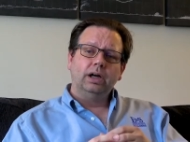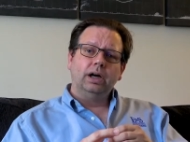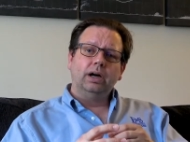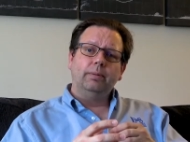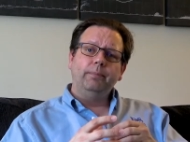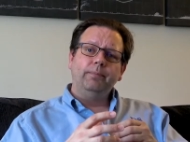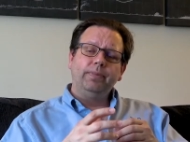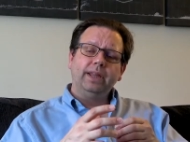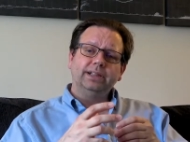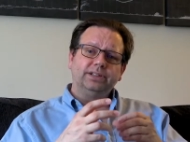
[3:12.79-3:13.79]
Um,
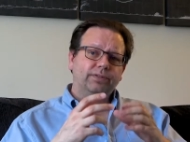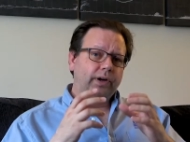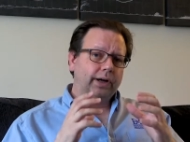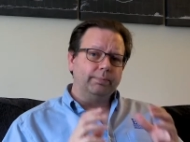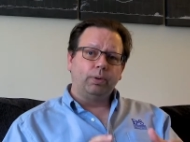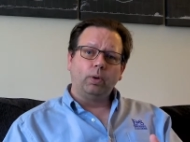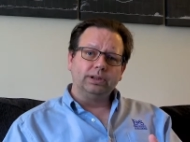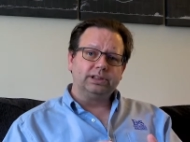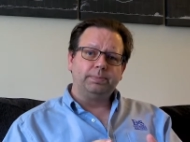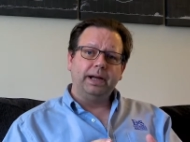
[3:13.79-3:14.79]
it's a very
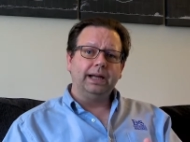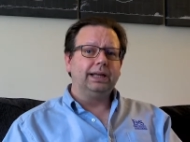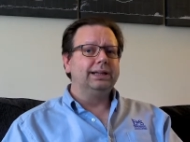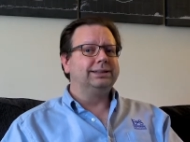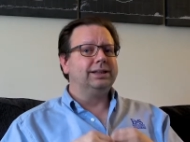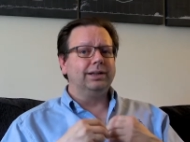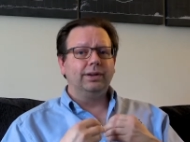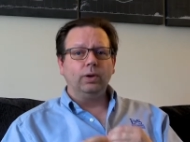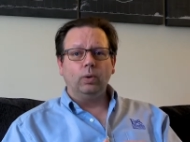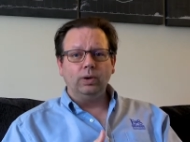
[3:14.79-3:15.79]
important spec. It's not
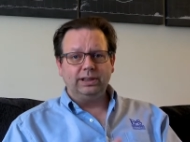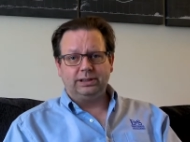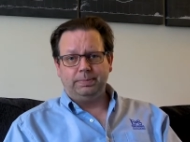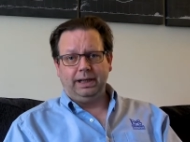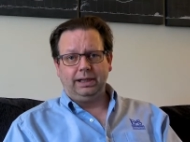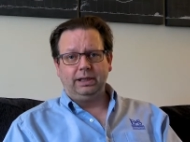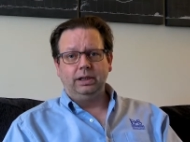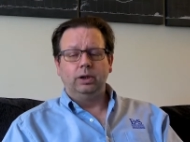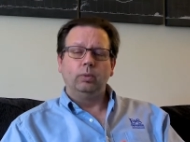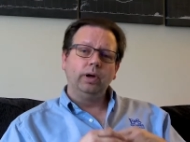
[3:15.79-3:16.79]
the only spec.
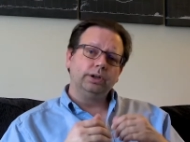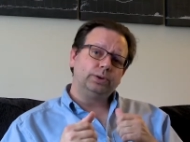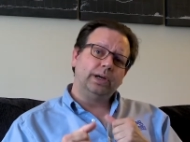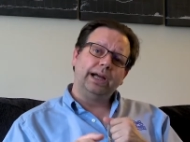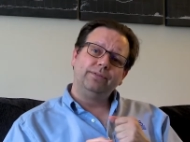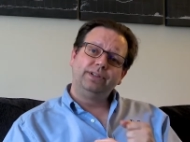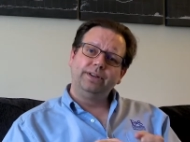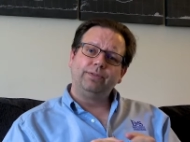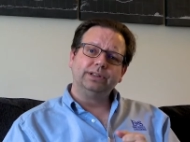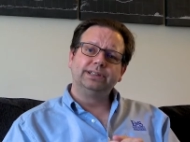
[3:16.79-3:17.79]
We also have
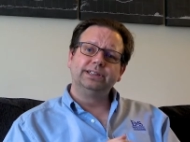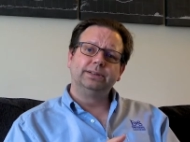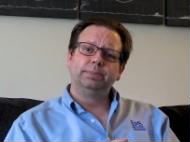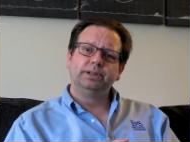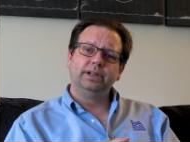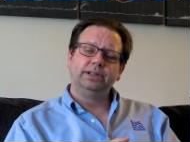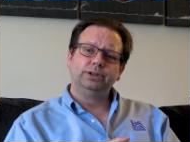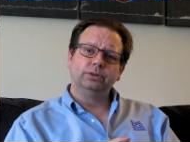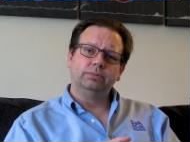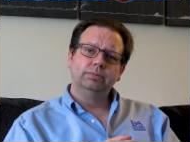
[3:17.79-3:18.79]
differences in
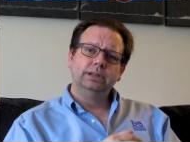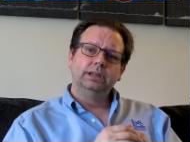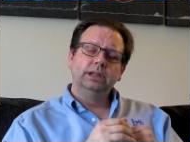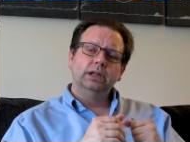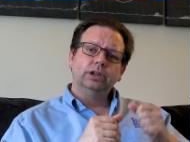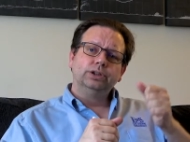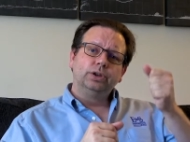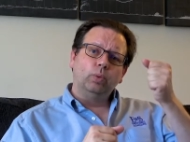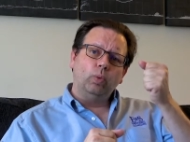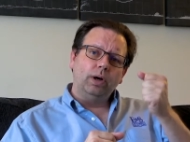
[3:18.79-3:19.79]
potential.
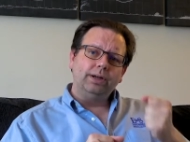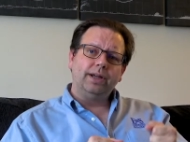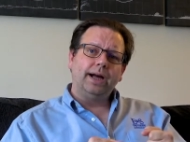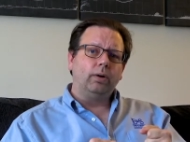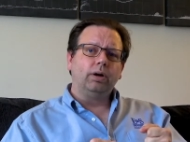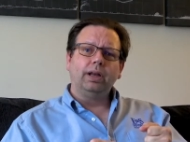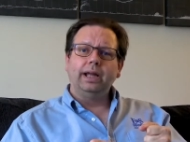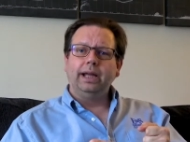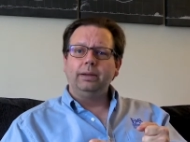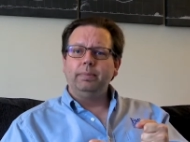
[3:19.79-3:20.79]
So one tower
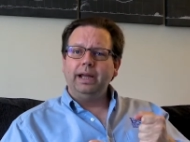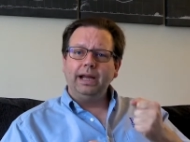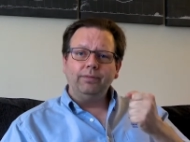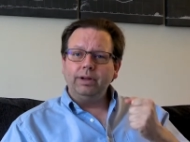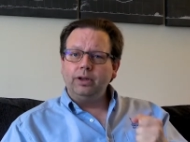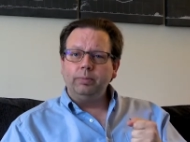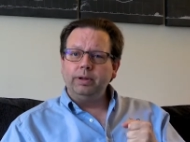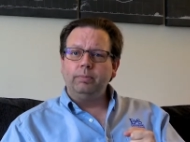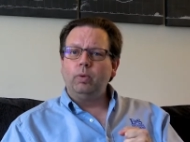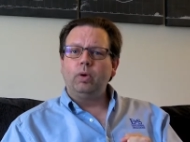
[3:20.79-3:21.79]
leg may have a little
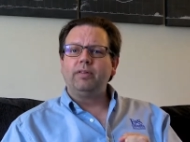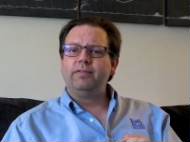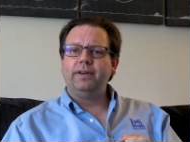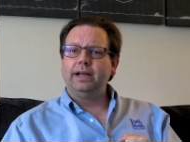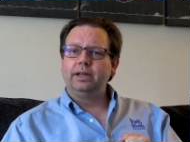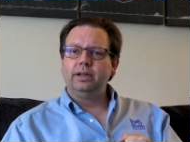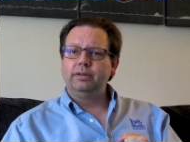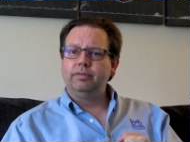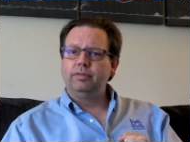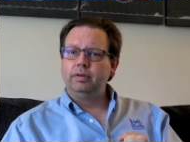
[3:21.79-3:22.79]
bit more
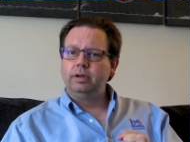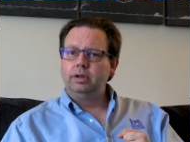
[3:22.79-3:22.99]
effective